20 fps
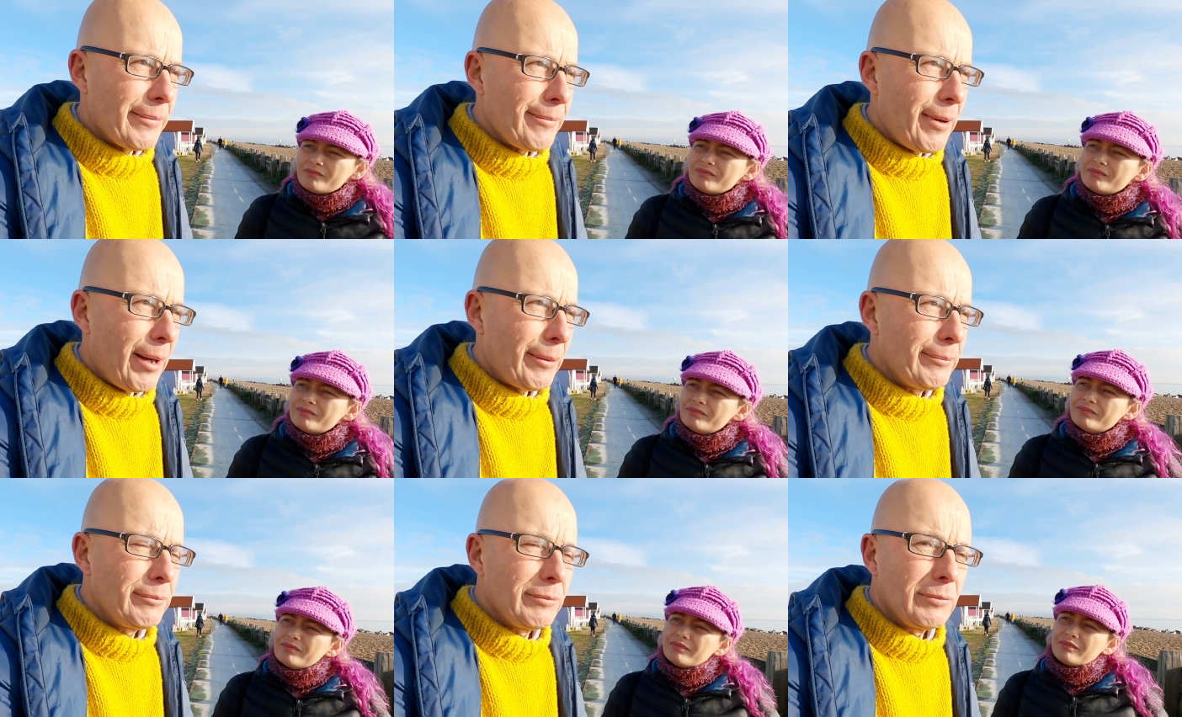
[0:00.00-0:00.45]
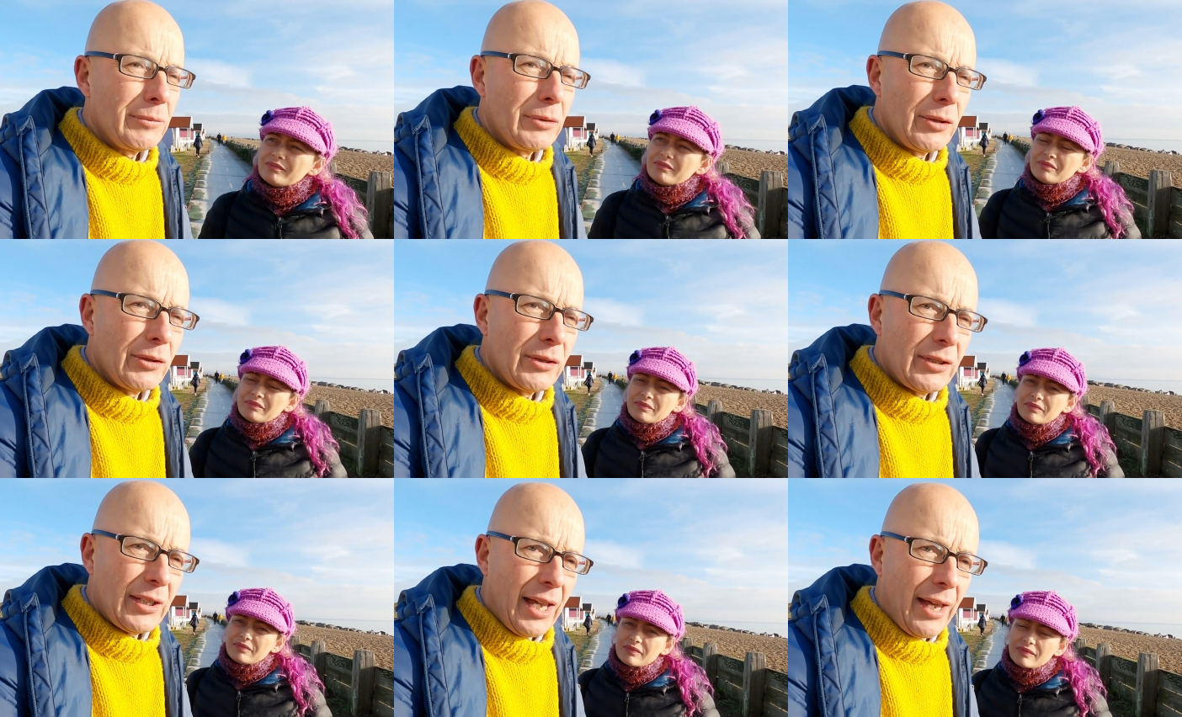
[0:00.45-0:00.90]
Speaker 1: mum
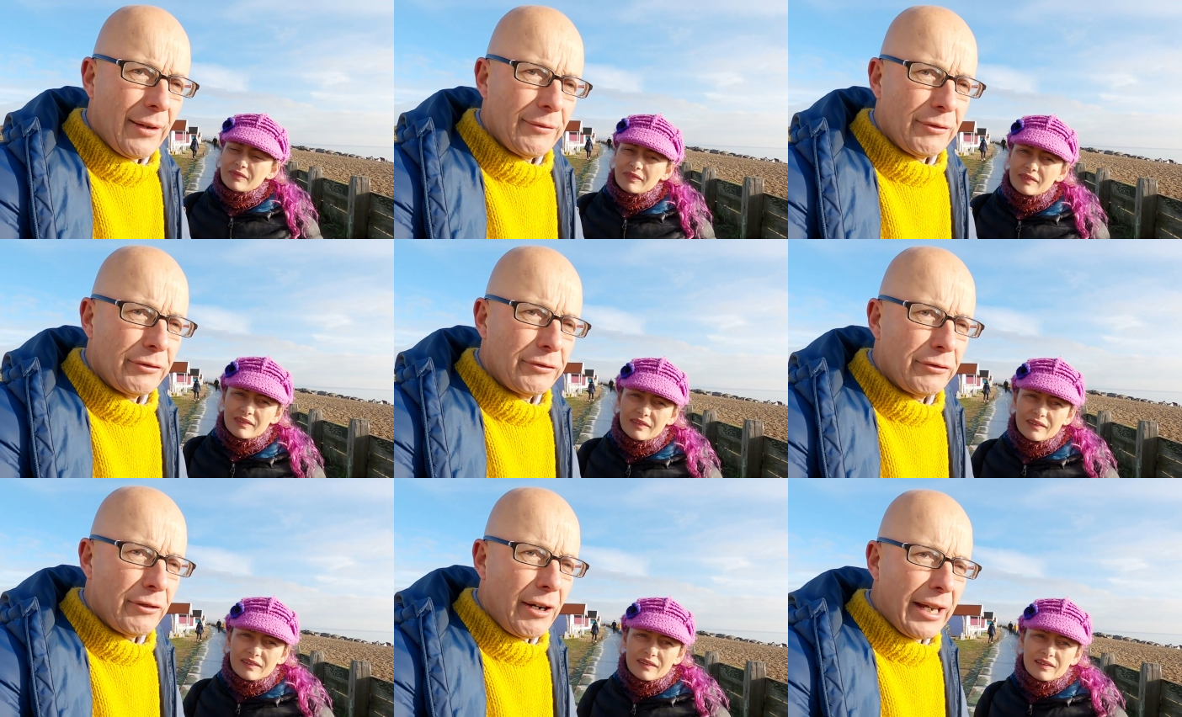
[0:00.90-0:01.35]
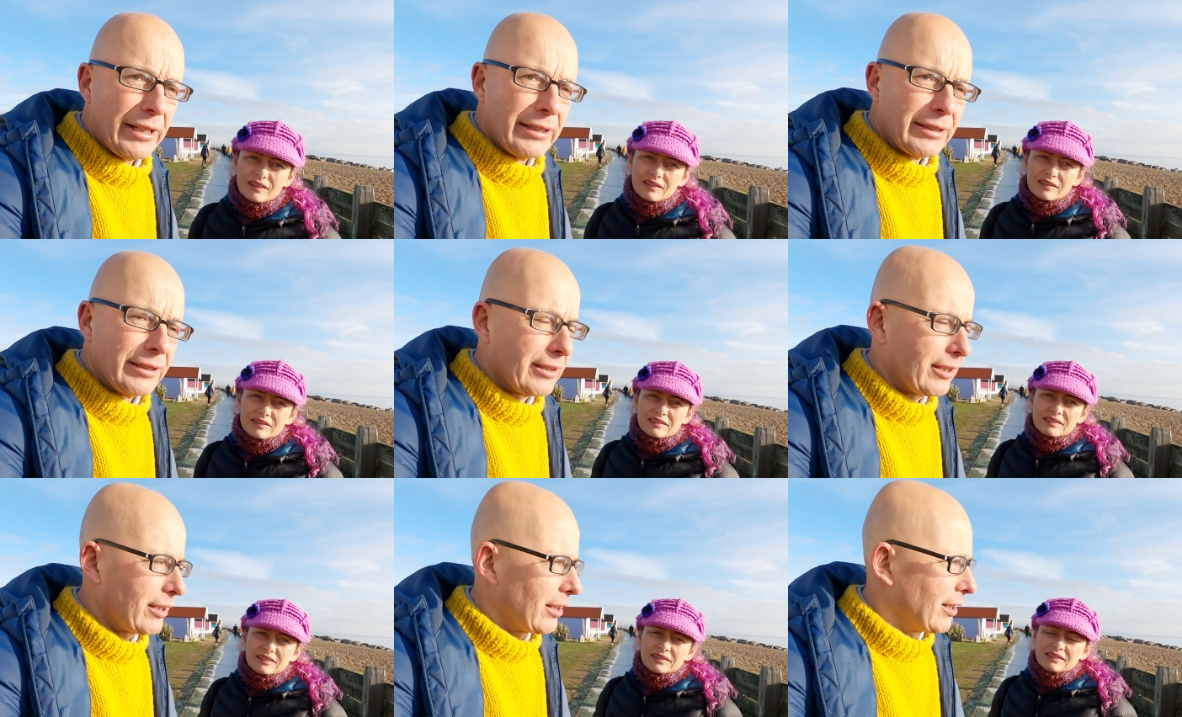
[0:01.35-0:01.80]
used to have a
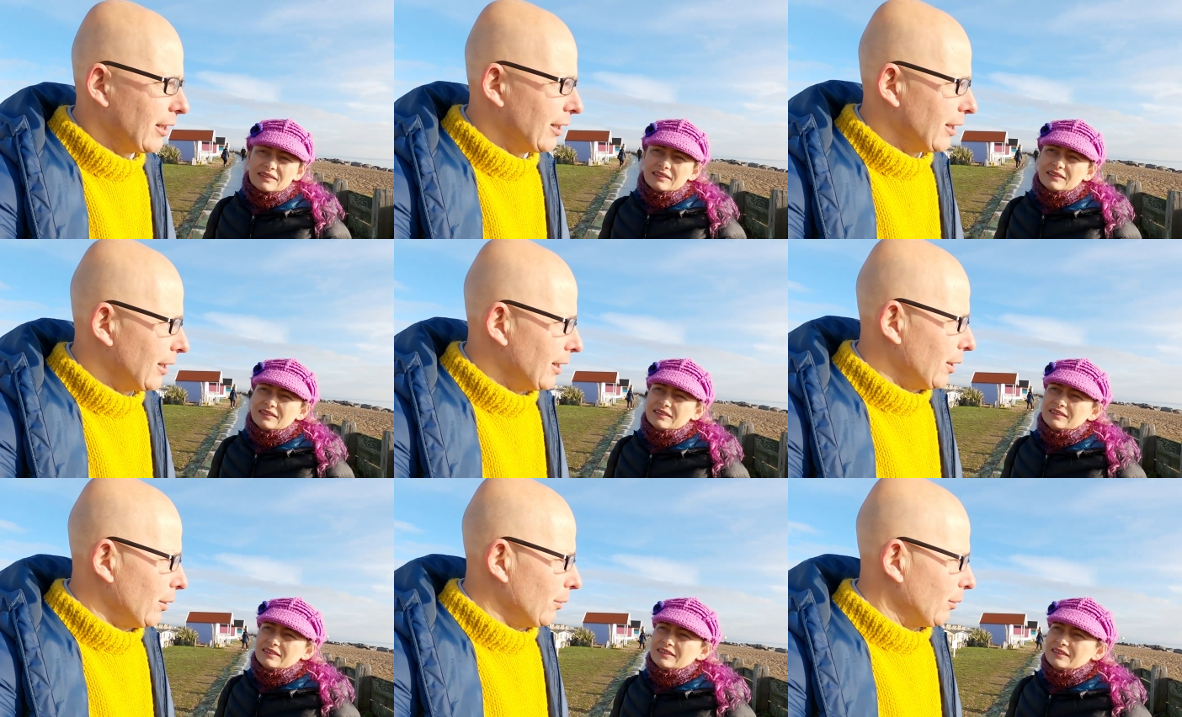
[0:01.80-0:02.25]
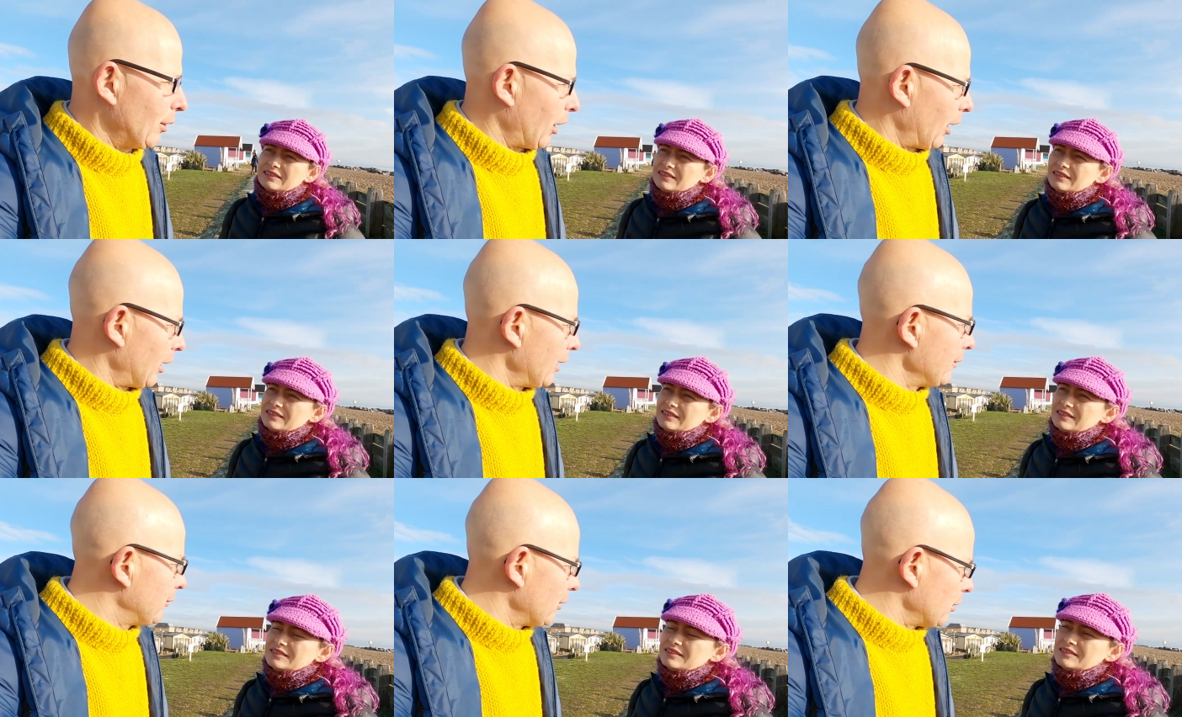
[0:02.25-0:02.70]
friend
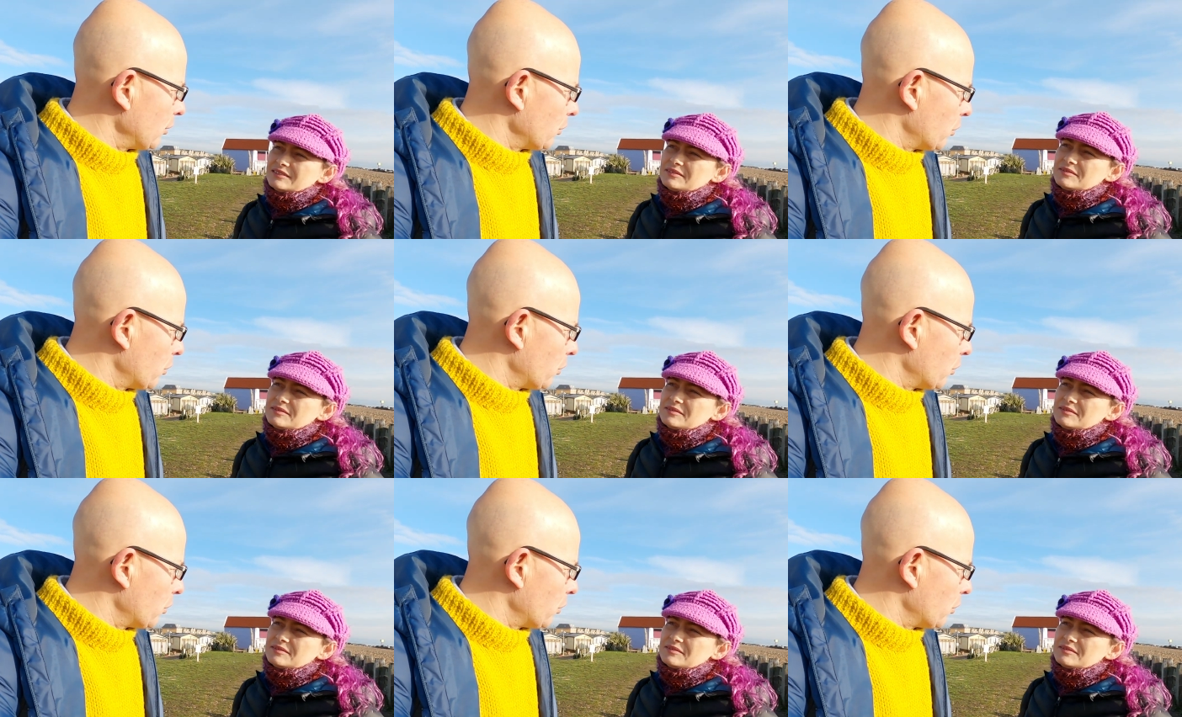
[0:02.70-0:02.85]
when I lived in